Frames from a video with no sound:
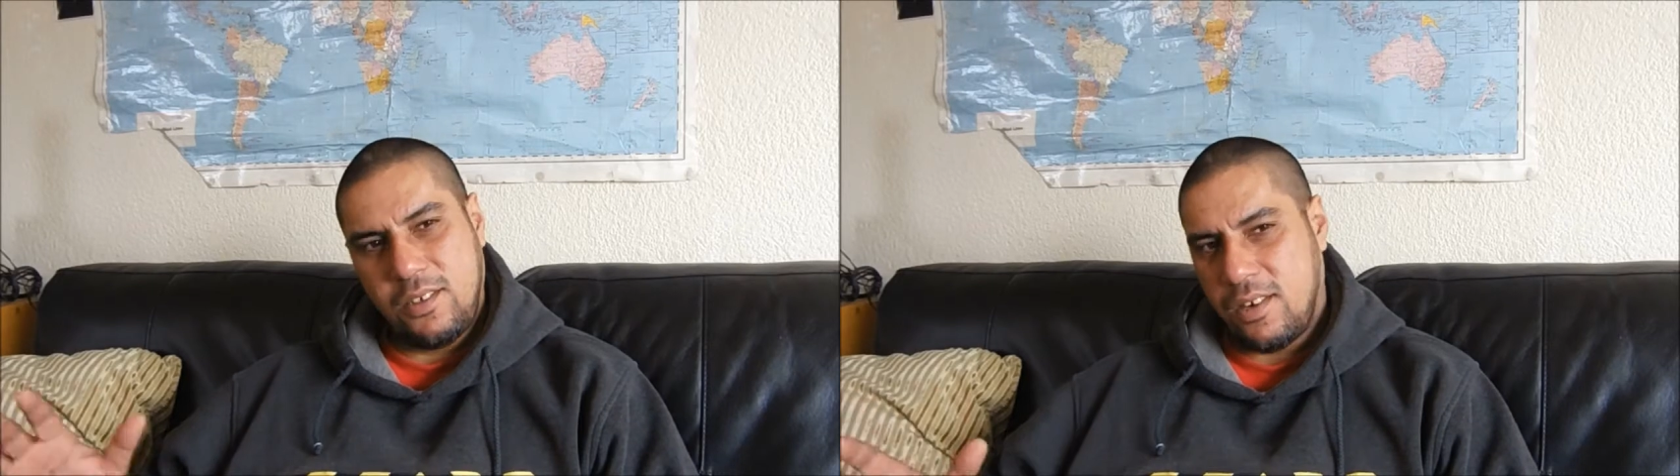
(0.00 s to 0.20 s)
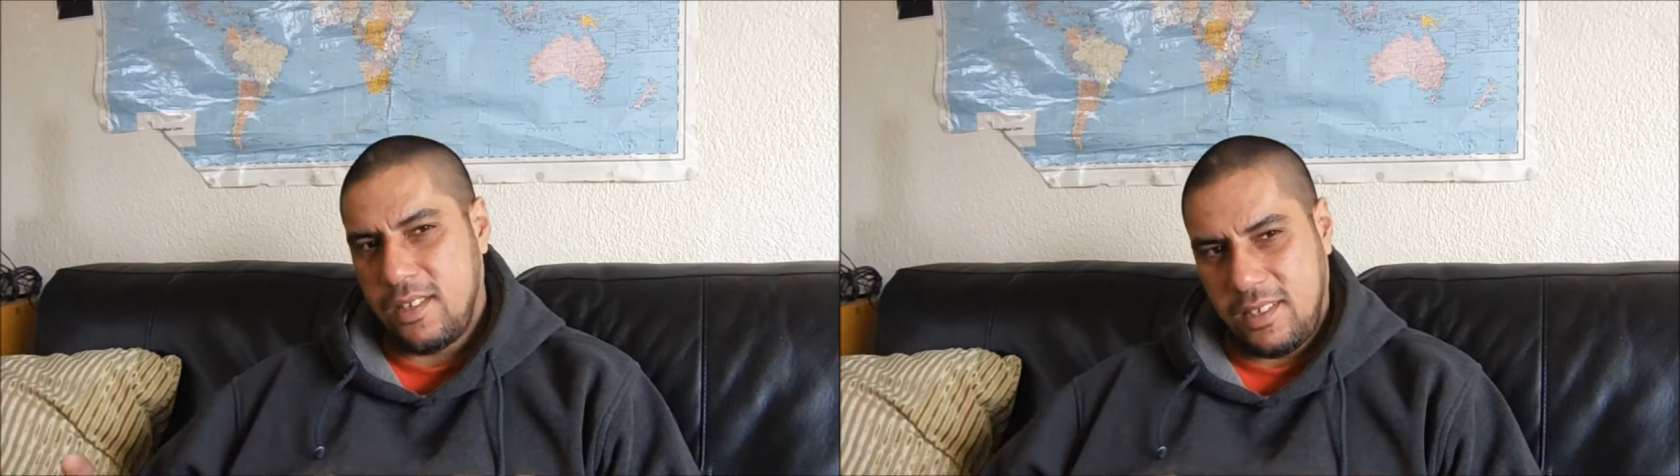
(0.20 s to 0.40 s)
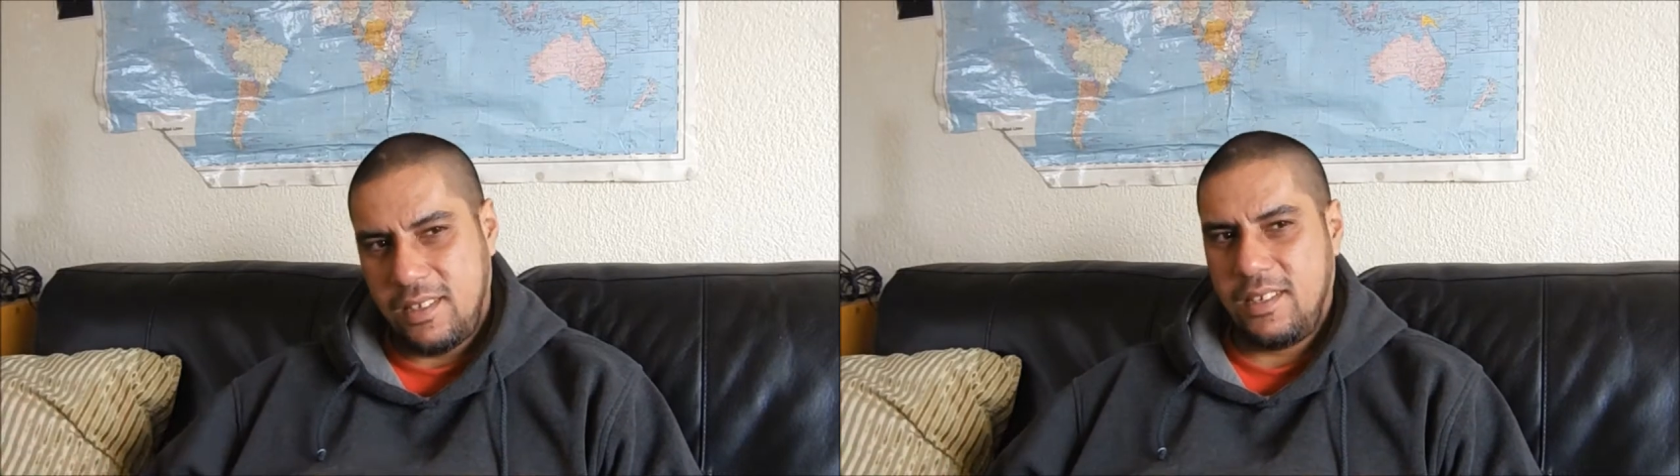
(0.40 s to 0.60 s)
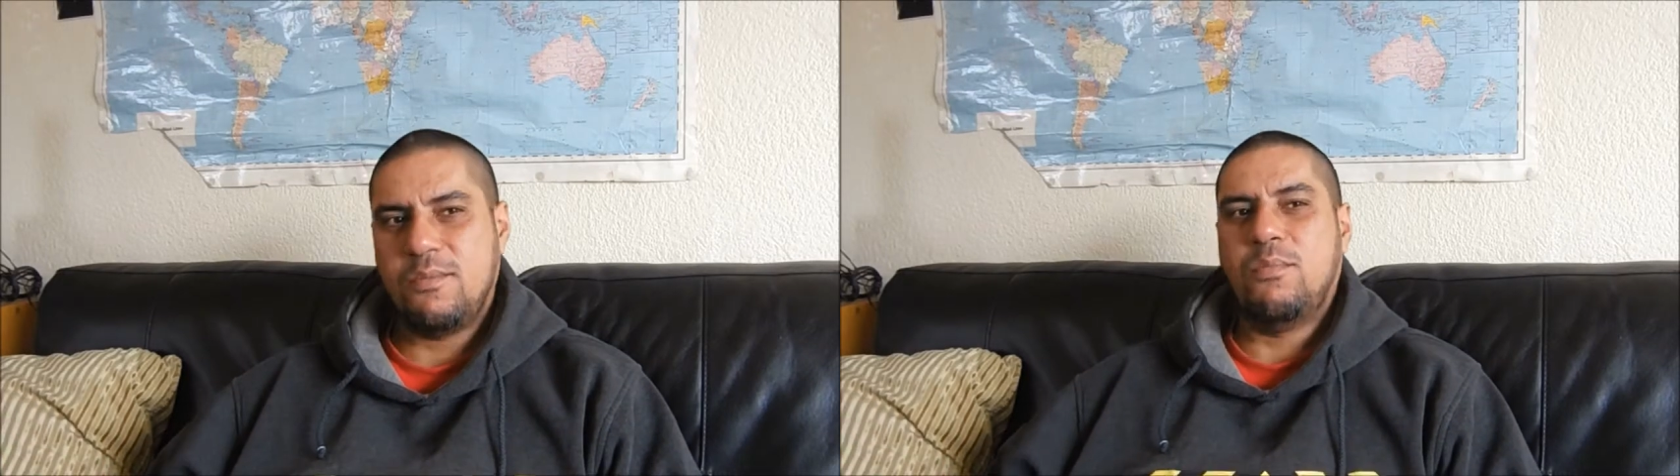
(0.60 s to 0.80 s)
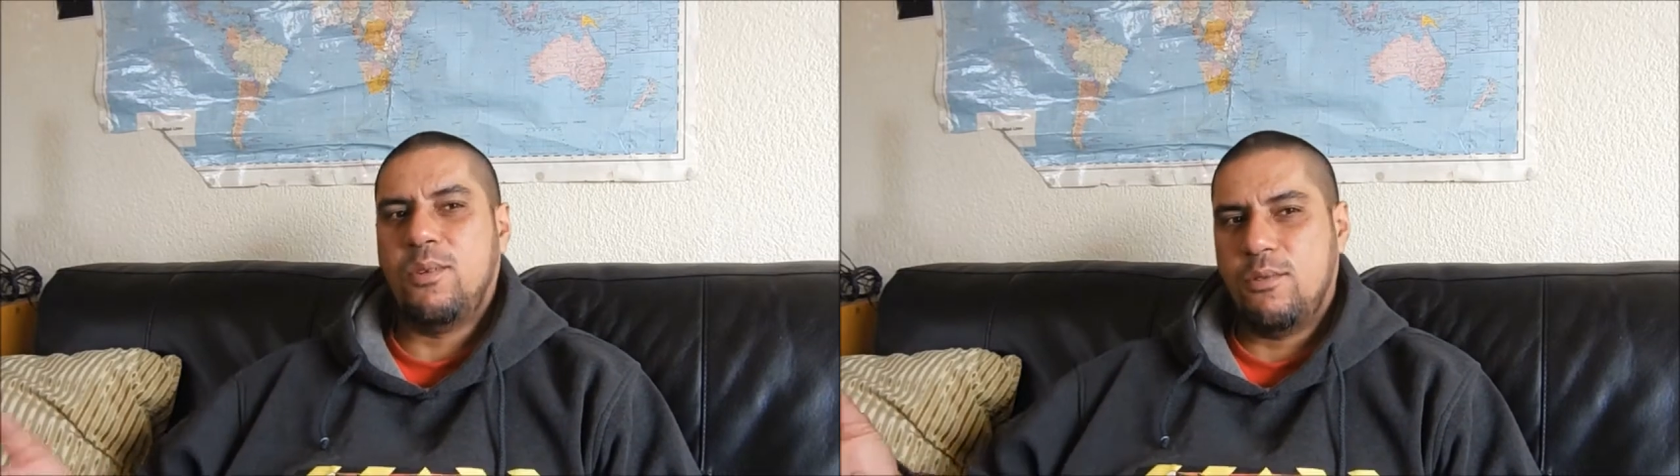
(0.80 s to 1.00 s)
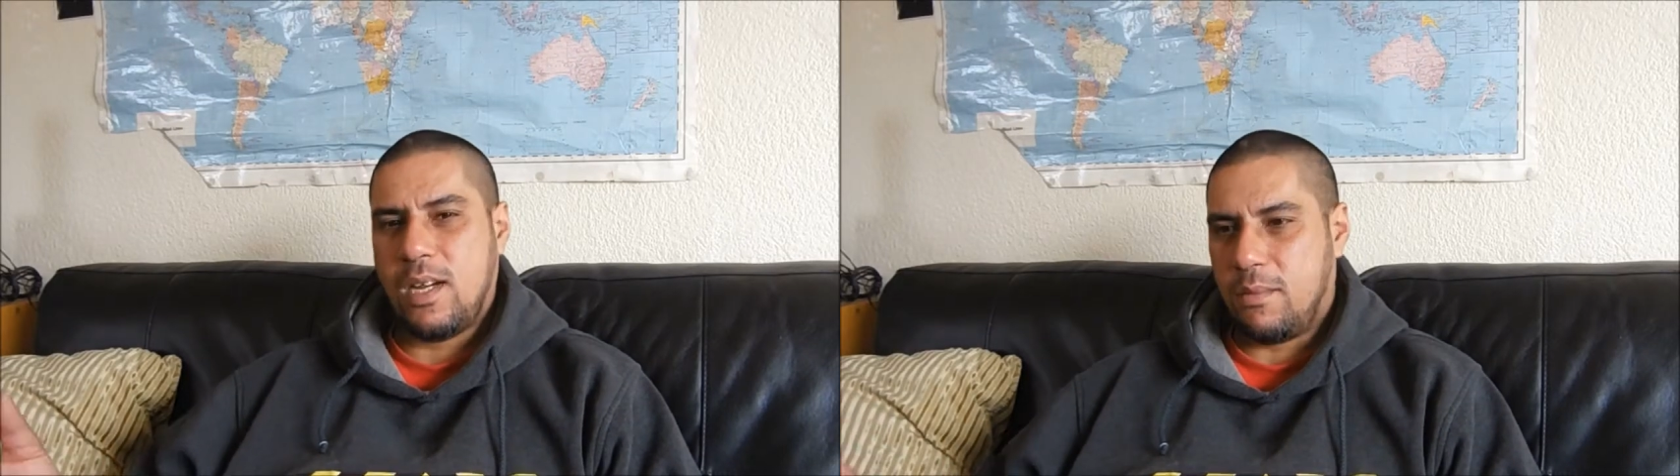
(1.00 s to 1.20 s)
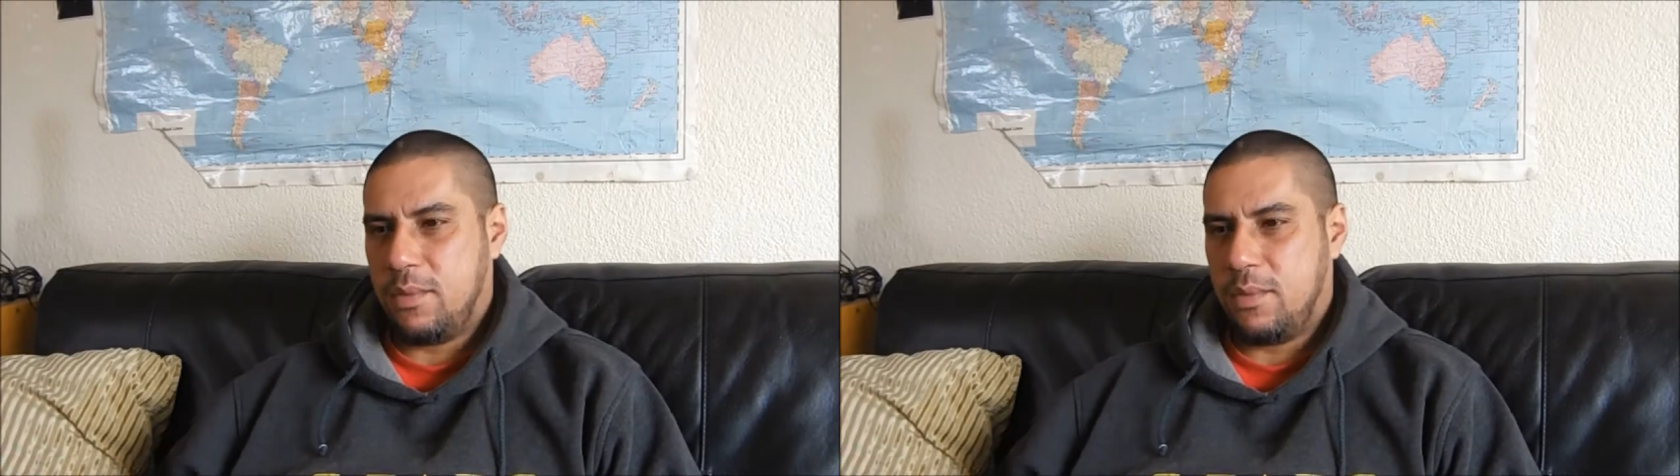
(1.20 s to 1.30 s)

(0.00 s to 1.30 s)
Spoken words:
dancing thing blew up.